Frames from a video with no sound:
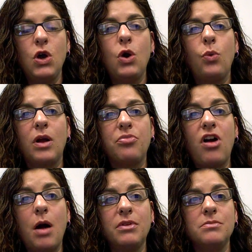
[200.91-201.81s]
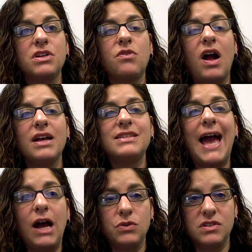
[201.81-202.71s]
where problems arise
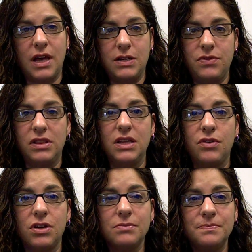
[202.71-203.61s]
outside of the liver.